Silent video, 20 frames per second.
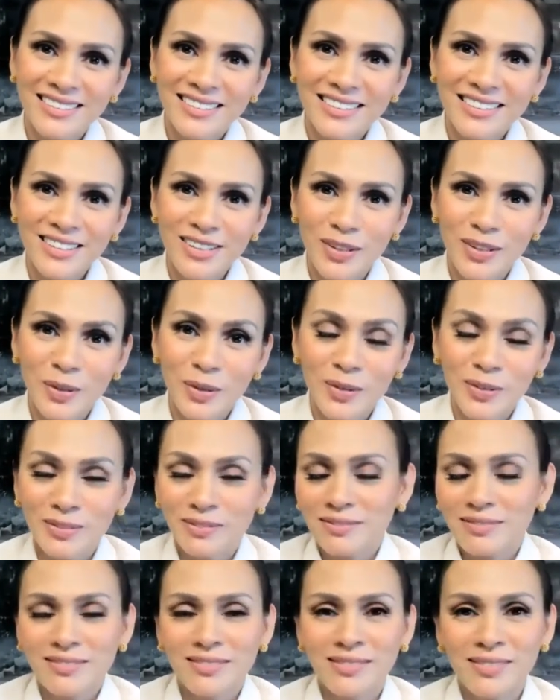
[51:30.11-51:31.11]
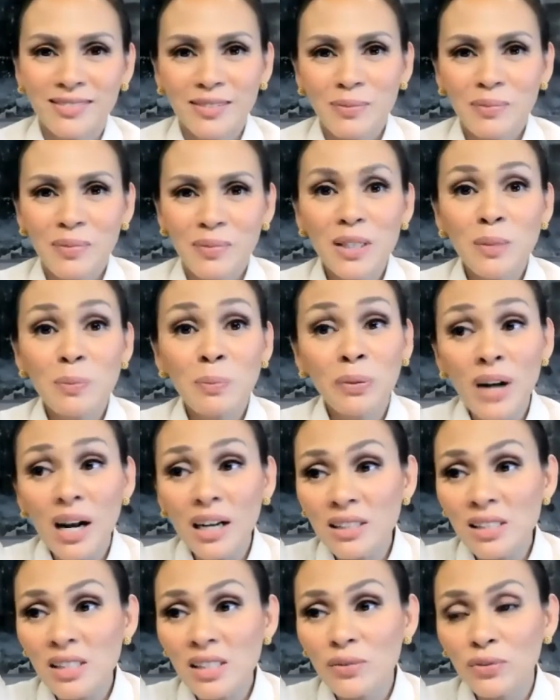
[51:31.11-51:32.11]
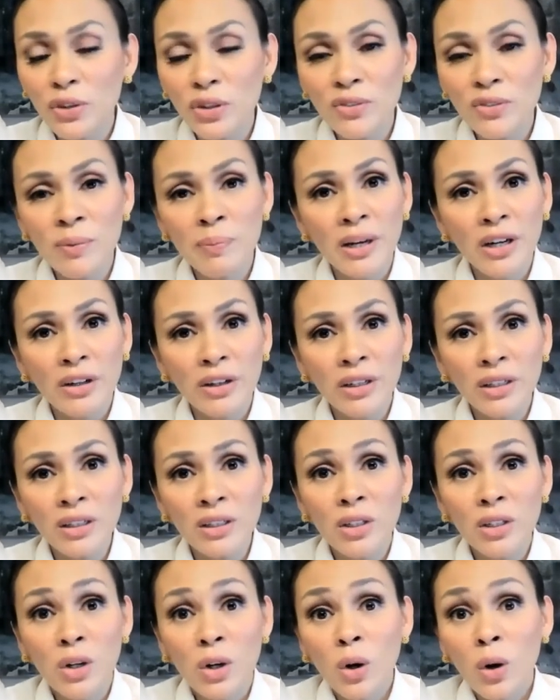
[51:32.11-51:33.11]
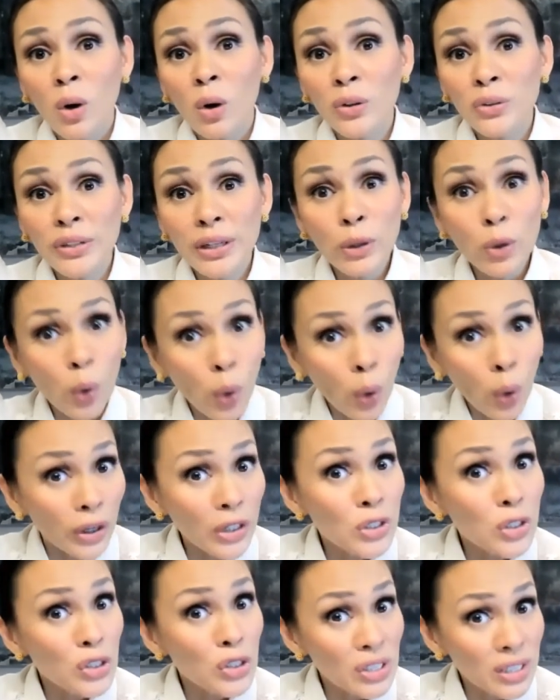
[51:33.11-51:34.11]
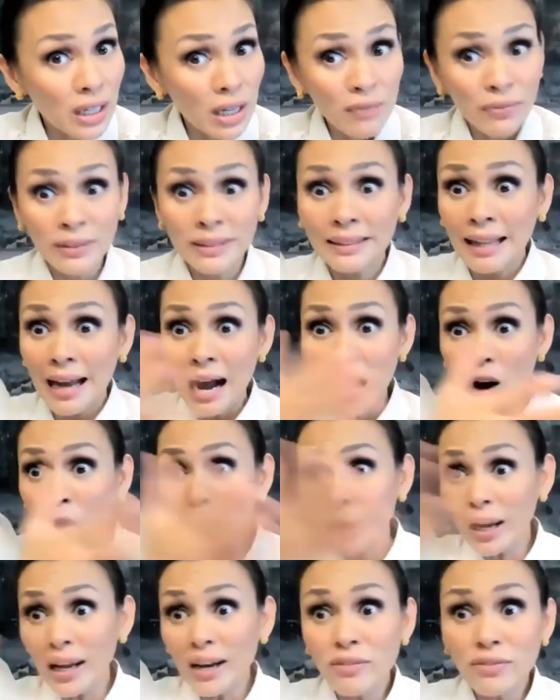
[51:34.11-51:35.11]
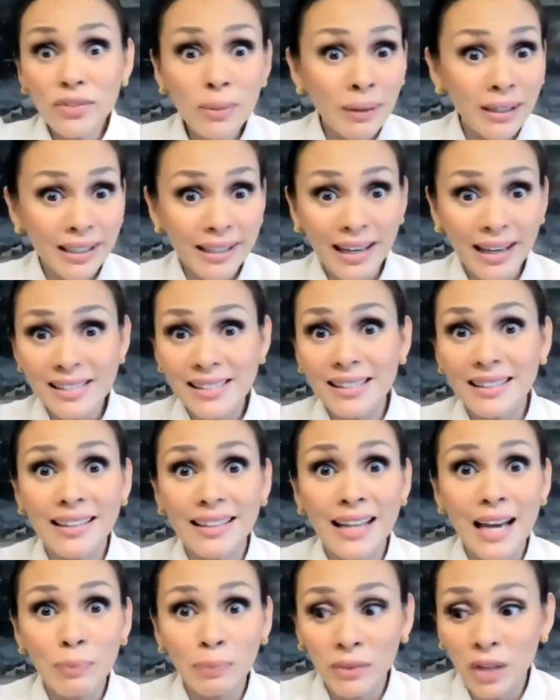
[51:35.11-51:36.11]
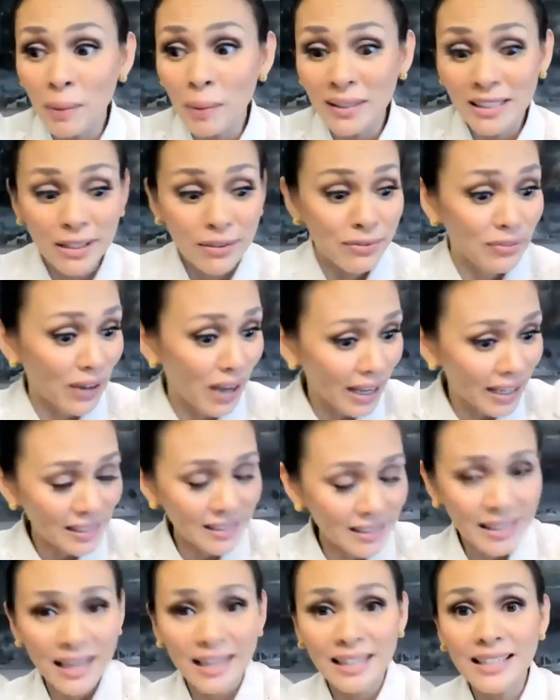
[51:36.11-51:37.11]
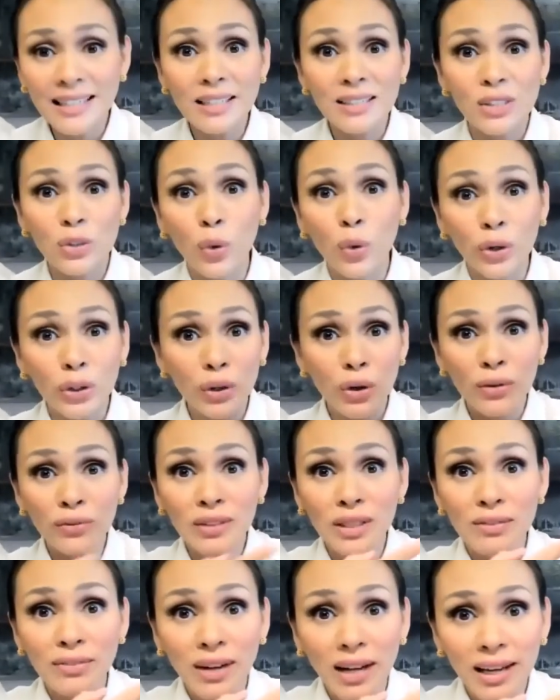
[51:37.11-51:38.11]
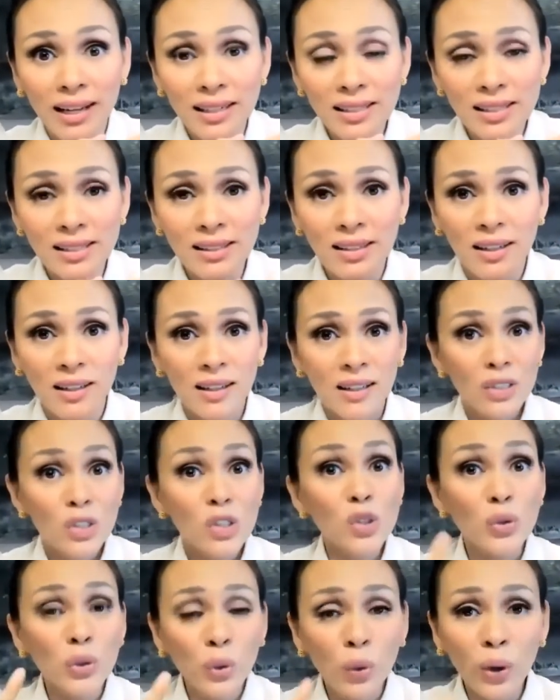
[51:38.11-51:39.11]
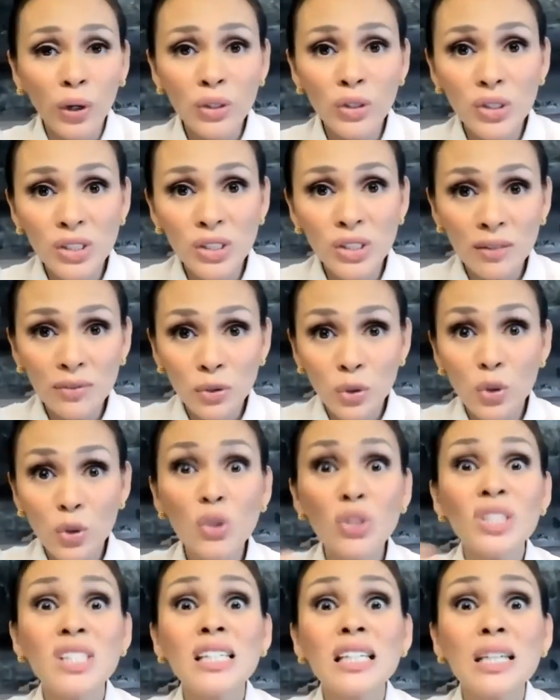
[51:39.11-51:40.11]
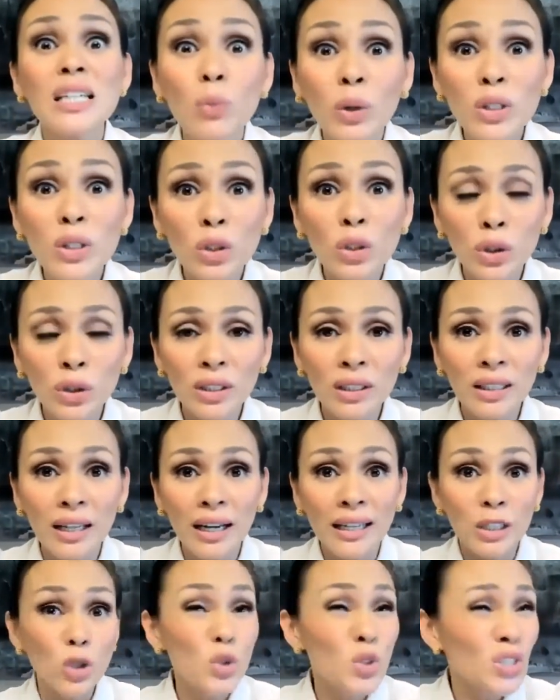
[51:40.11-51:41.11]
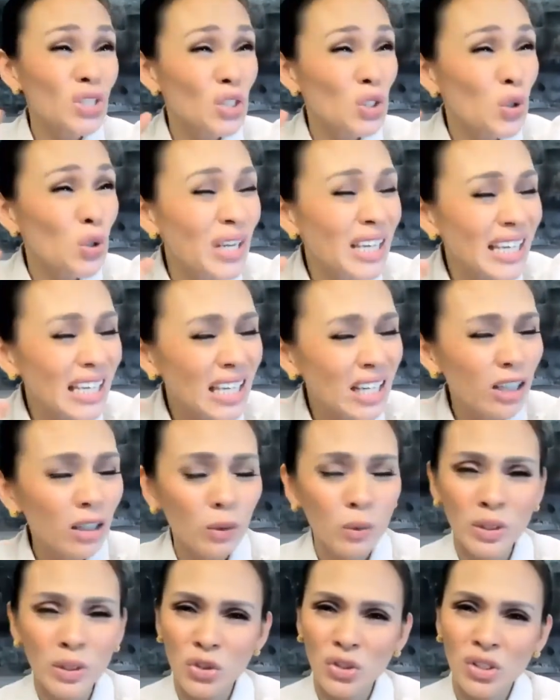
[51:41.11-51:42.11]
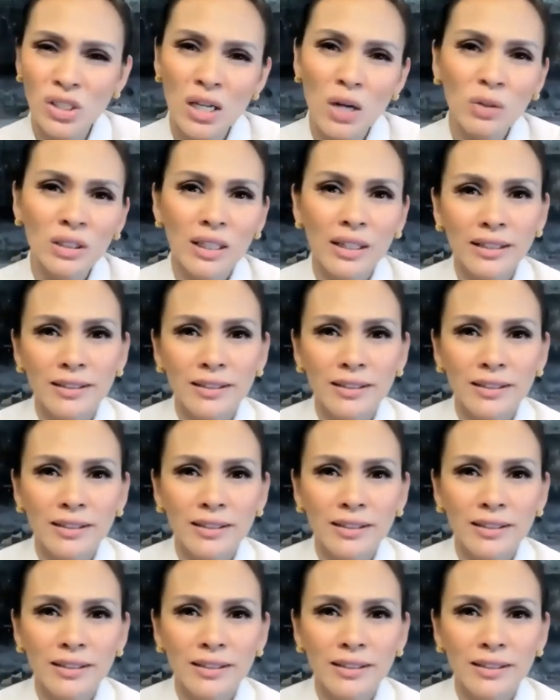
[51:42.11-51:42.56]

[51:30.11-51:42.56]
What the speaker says: So be it practice in front of a mirror or record yourself. Now everybody has a laptop, a device, any sort of device. Just record yourself so you see what you look like. You hear what you sound like.